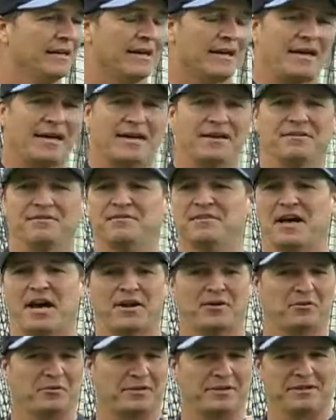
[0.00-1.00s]
And not
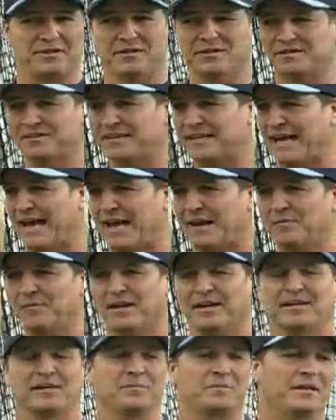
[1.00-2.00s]
only in this academy,
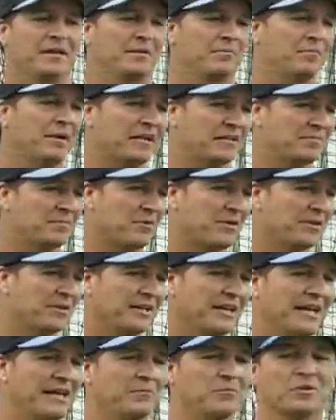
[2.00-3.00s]
I could be at a baseball
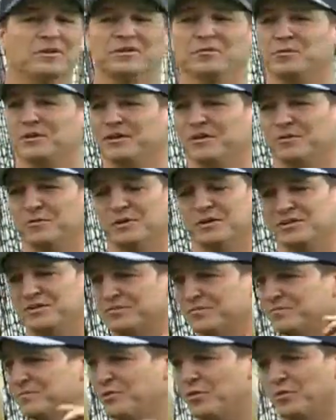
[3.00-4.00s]
game. We, we, we
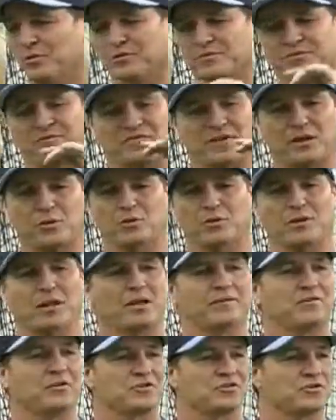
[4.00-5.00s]
go to follow a lot
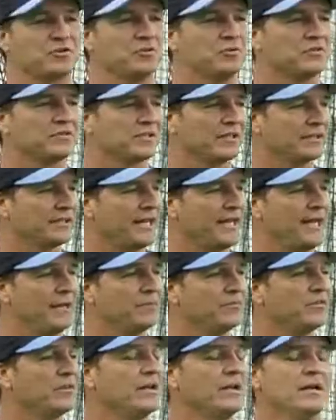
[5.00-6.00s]
of our students at
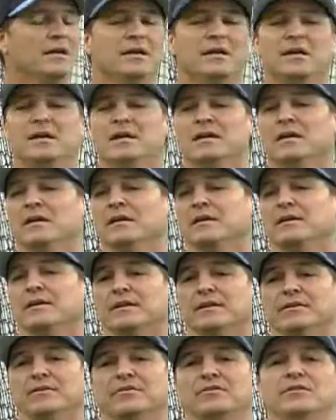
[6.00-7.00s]
games,
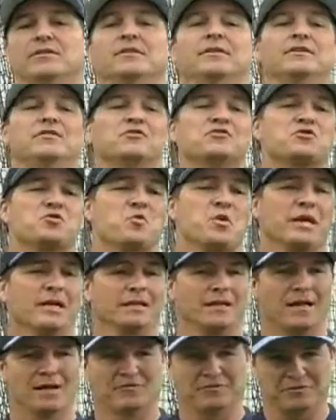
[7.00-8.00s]
is swing
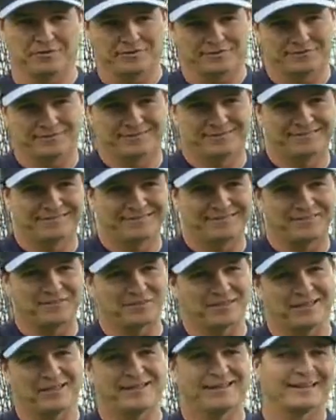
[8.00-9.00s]
level.
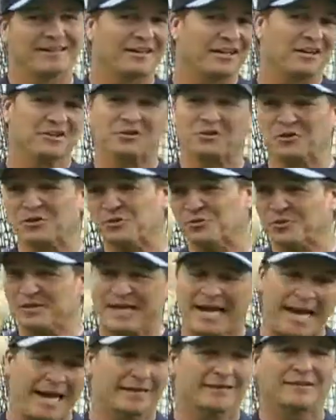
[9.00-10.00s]
Okay? And I, there, you
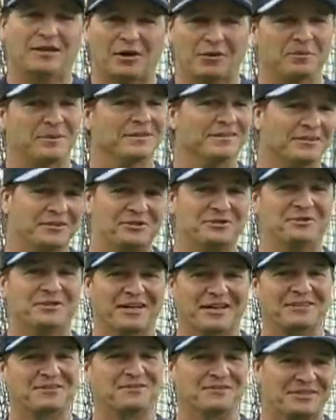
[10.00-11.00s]
can't tell me none of you
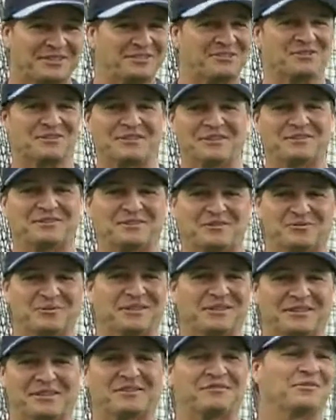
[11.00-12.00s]
guys are teaching your kids to
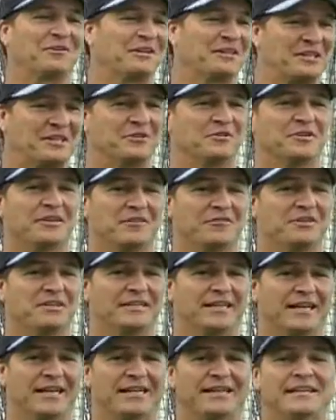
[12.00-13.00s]
swing level. I hear it every
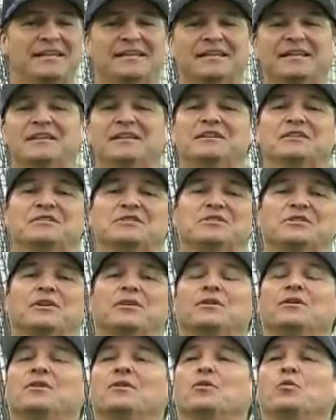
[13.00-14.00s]
day.
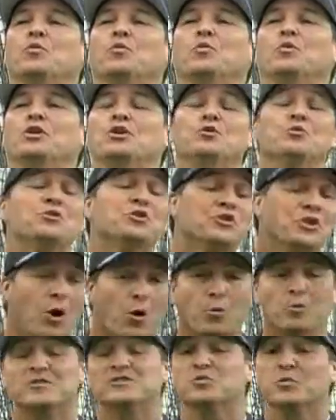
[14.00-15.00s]
You
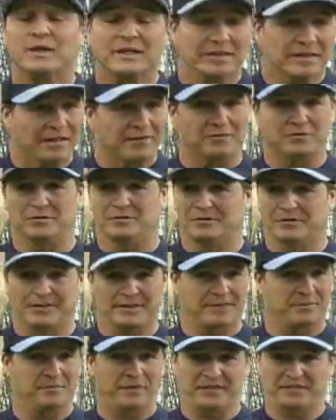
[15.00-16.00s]
don't swing level
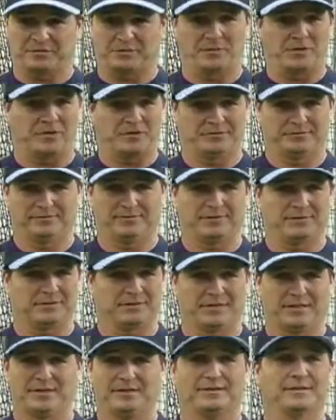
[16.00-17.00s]
at a baseball.
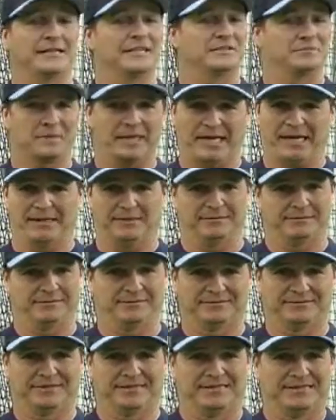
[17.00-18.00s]
Okay? That's bad.
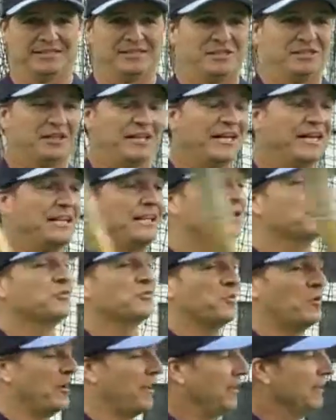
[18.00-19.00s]
And here's
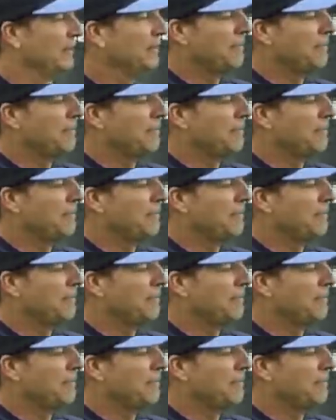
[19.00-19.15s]
why.